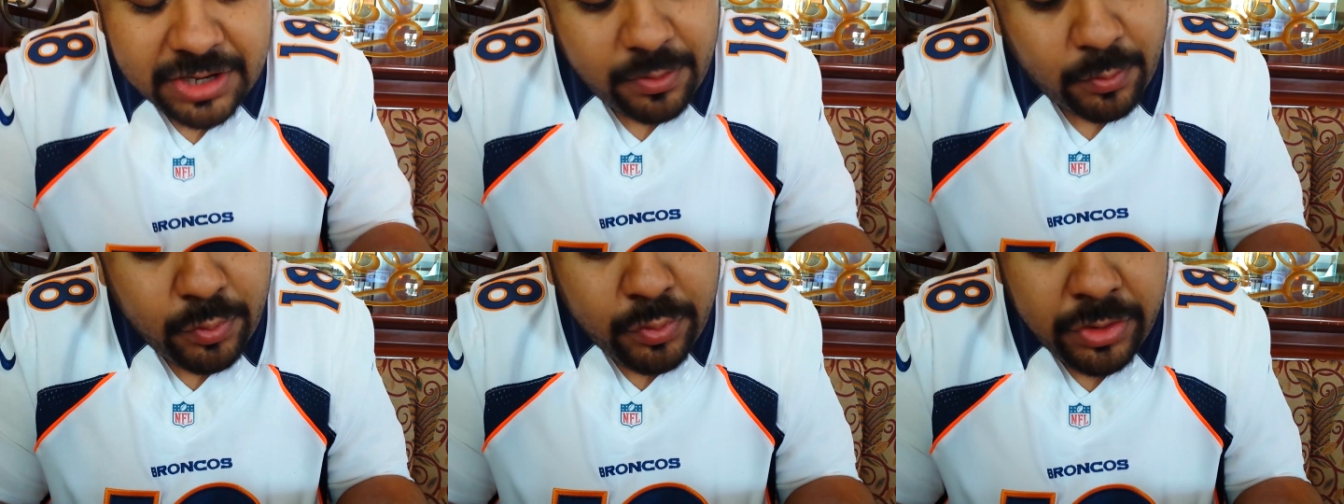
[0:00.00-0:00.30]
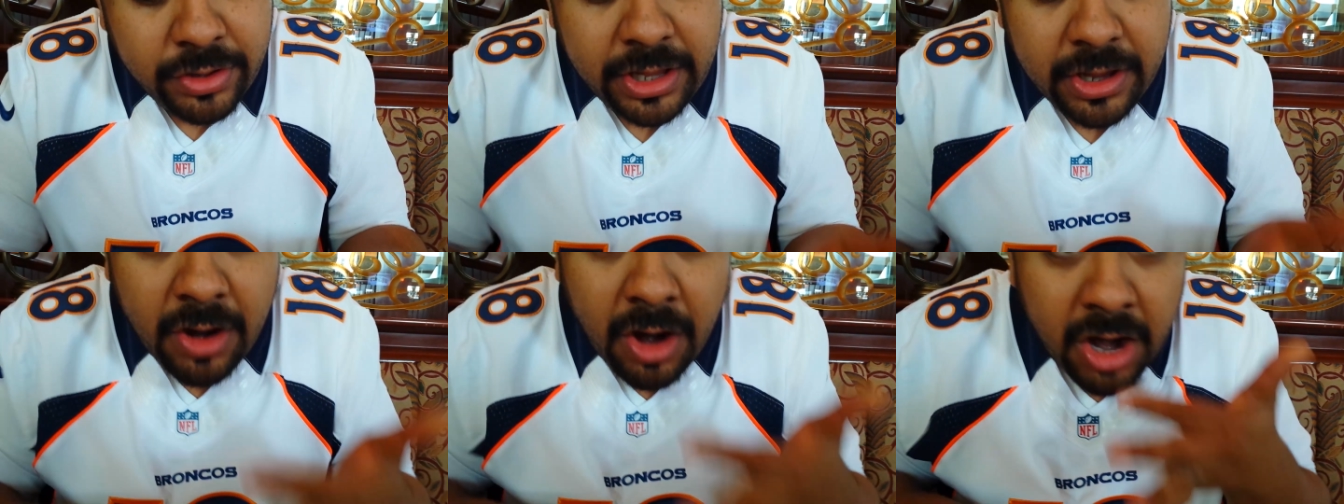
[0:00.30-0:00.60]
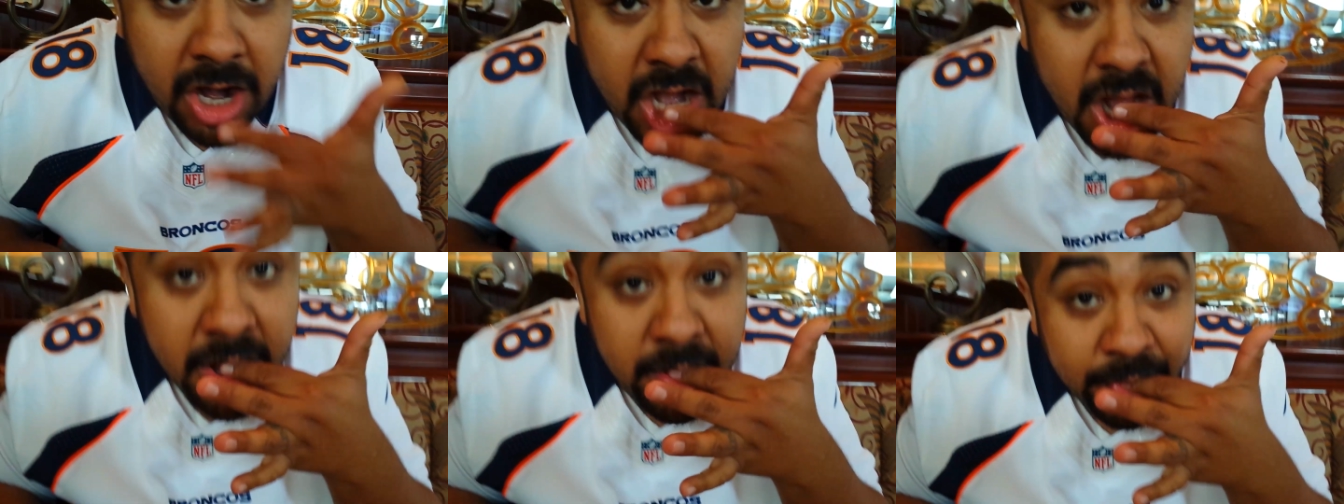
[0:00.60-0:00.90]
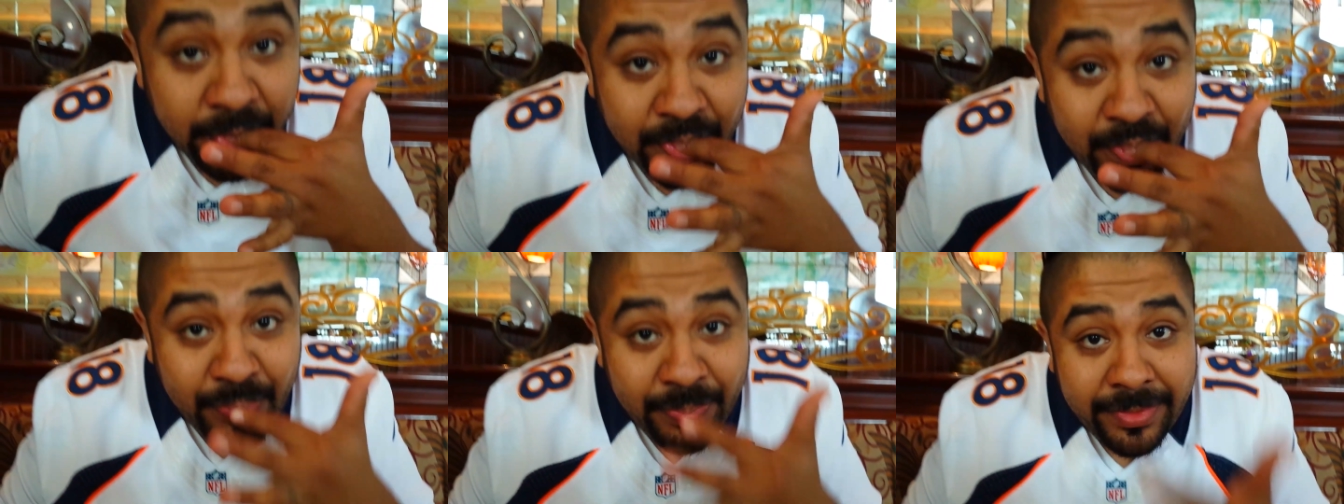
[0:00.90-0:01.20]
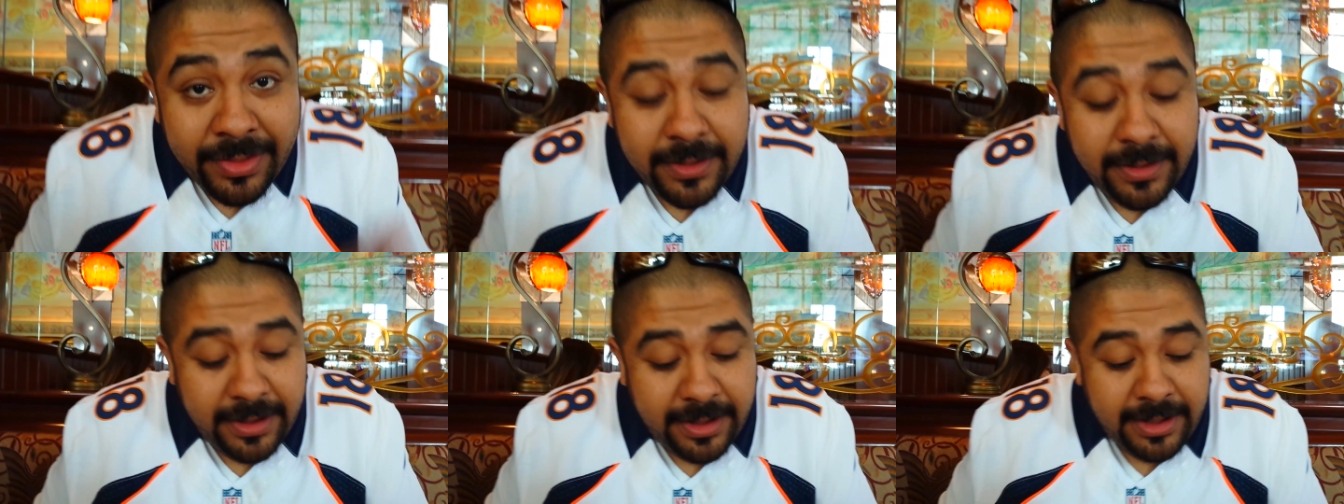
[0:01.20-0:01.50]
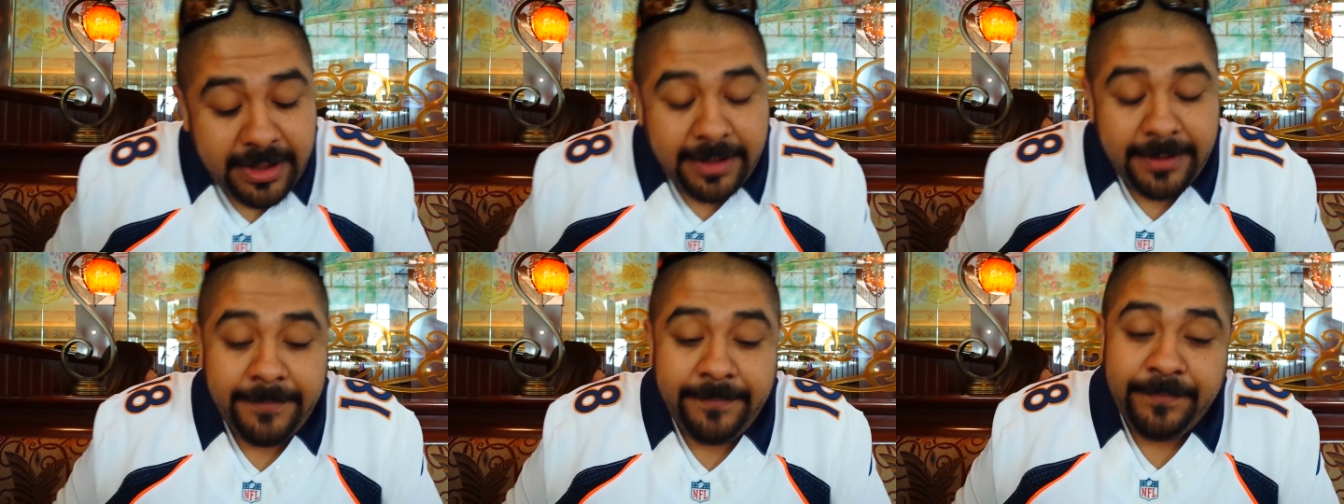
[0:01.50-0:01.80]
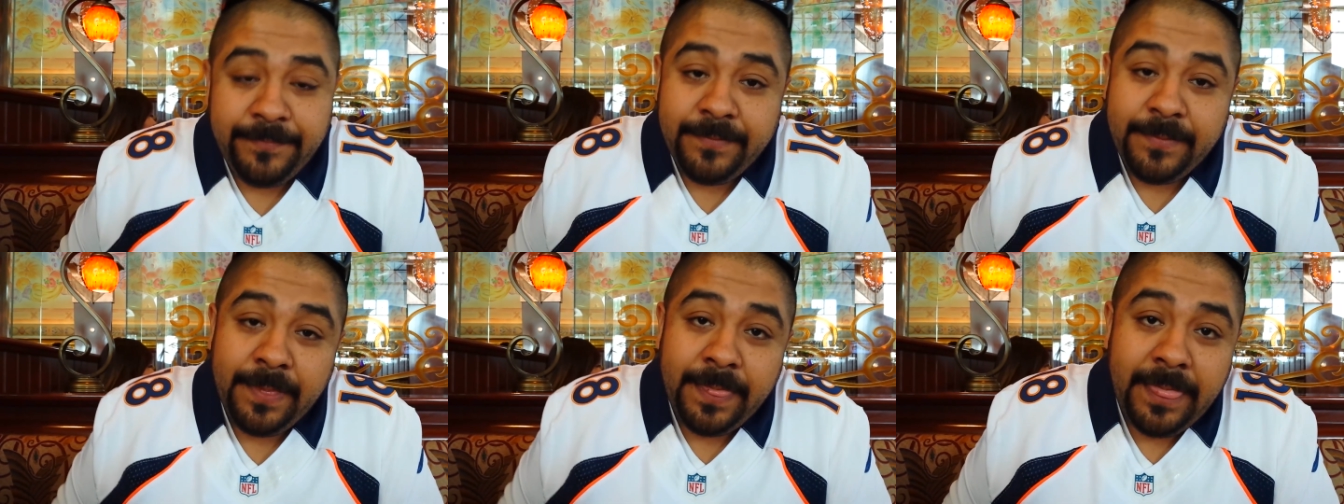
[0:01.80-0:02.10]
It's really hard. Uh,
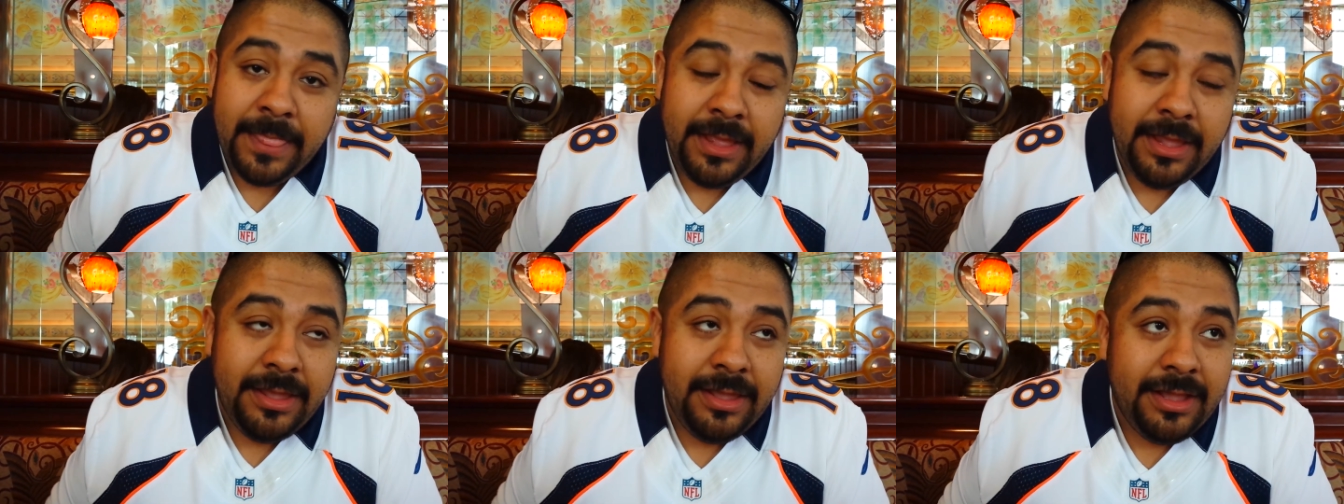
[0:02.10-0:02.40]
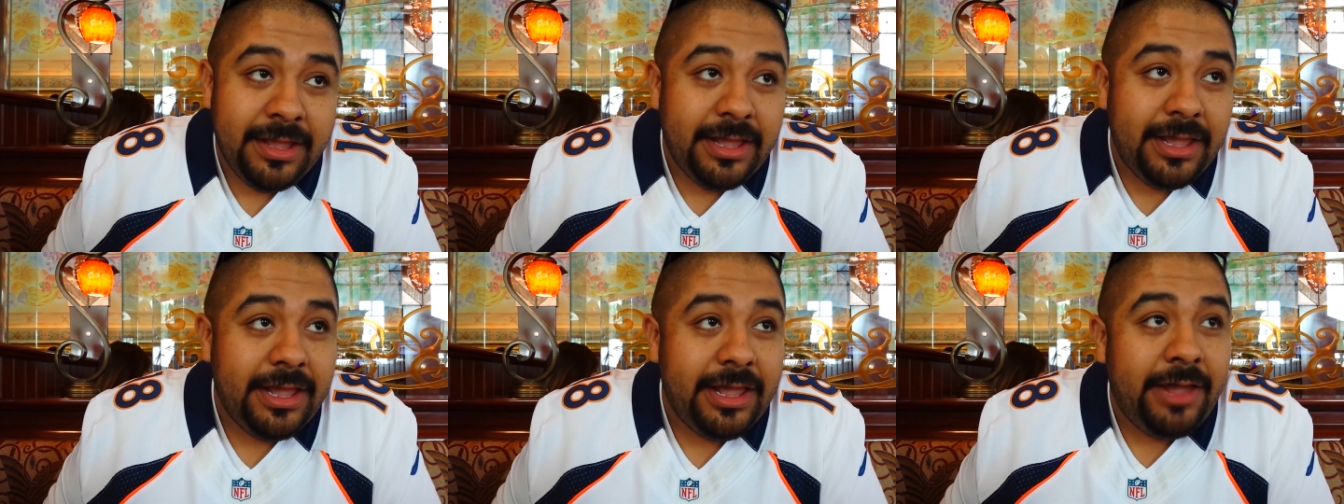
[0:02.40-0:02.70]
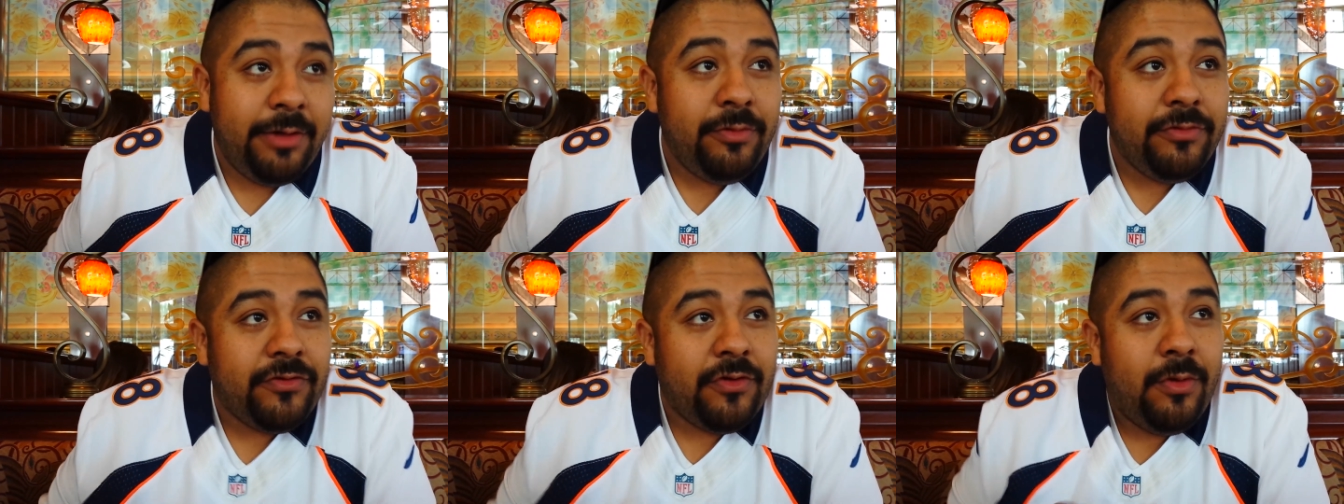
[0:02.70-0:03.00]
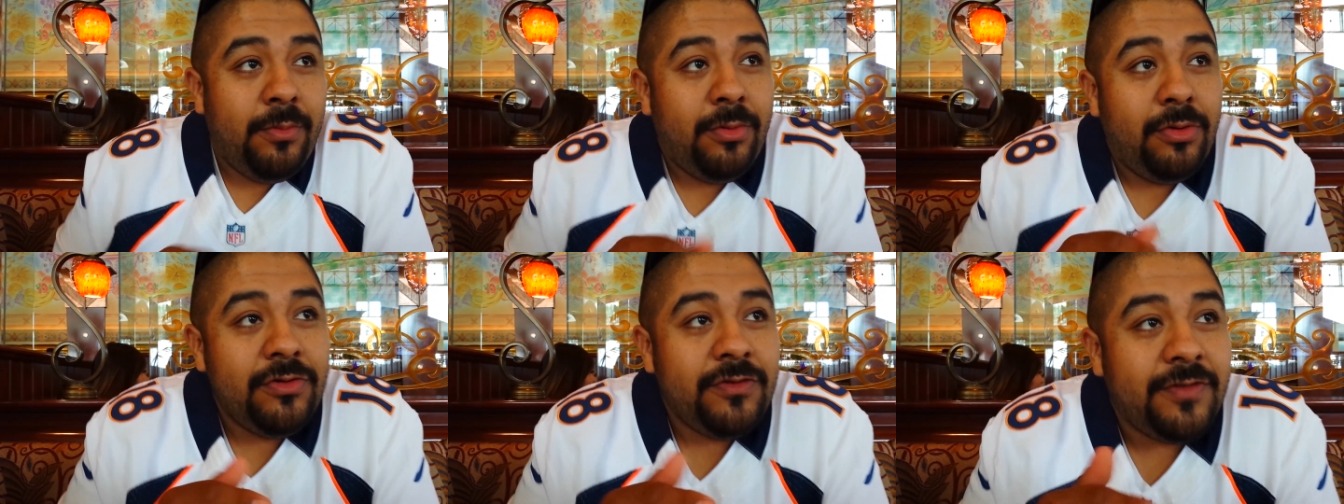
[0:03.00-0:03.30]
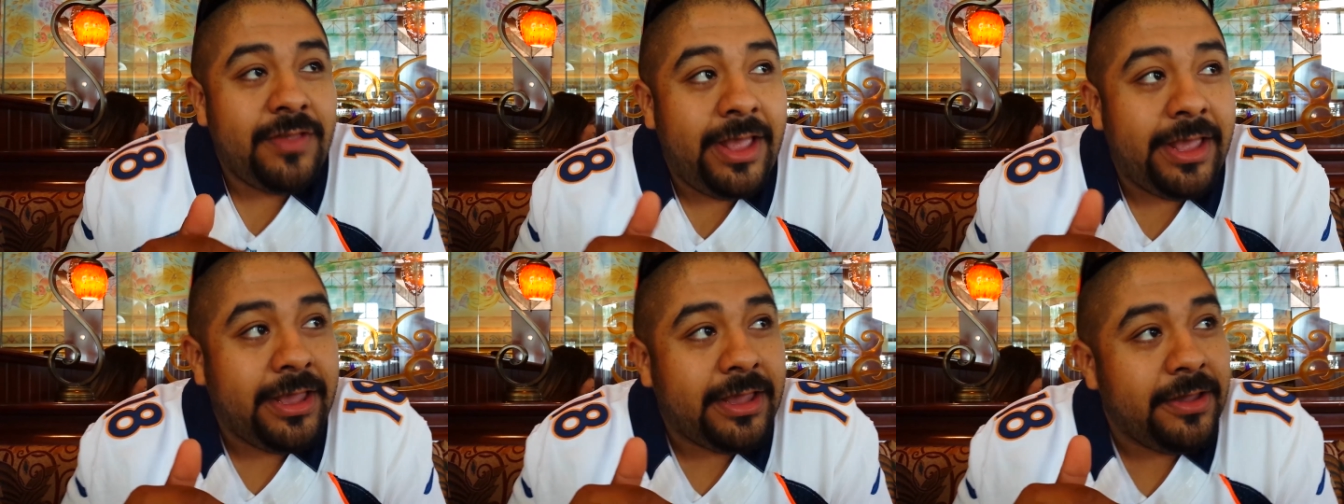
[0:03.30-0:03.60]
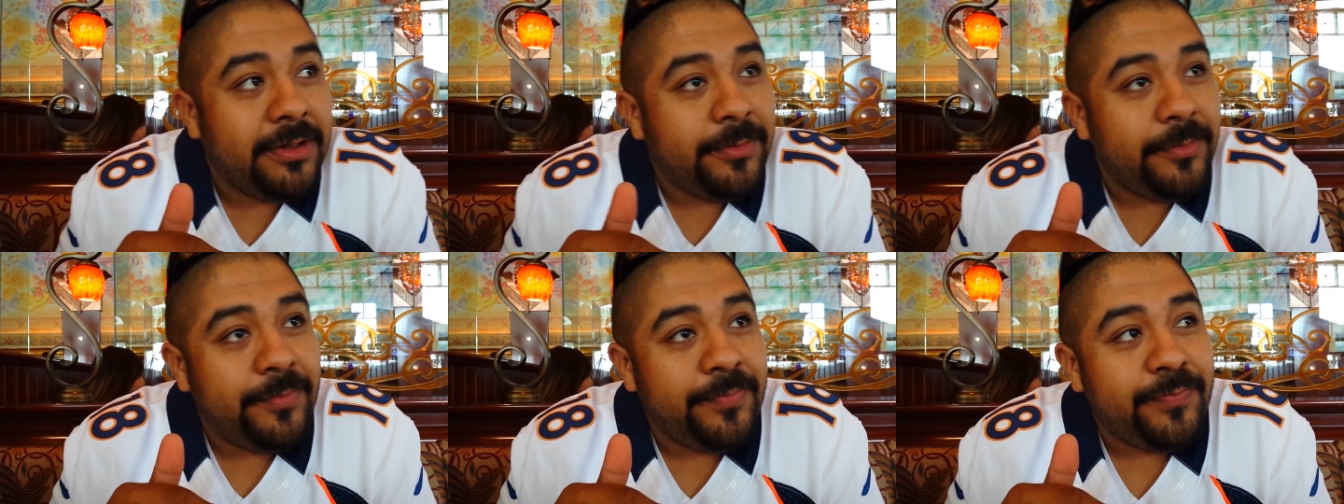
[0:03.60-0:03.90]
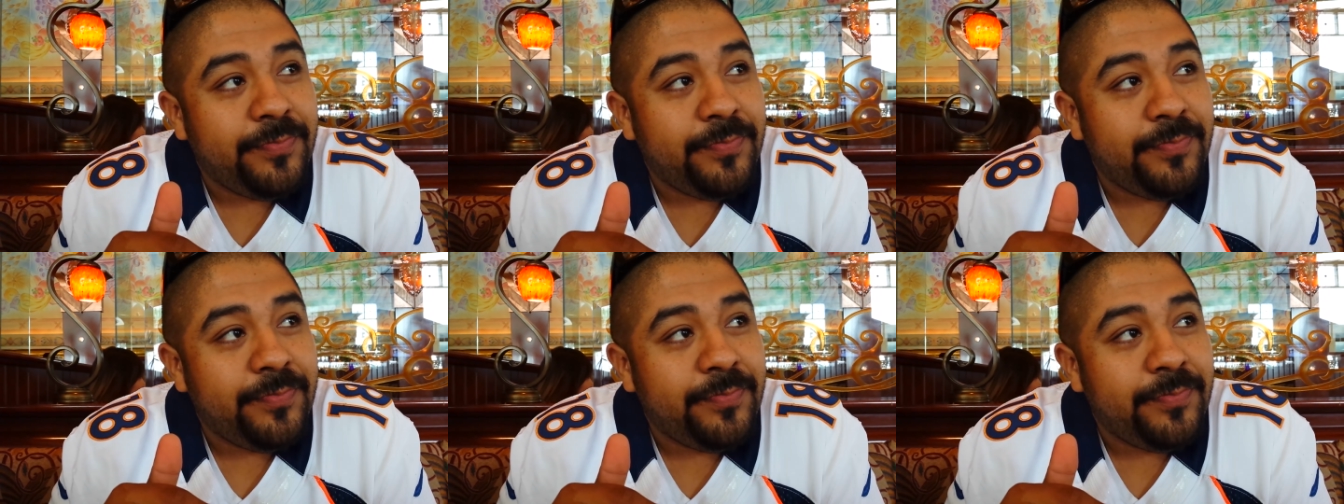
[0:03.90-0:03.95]
it was almost like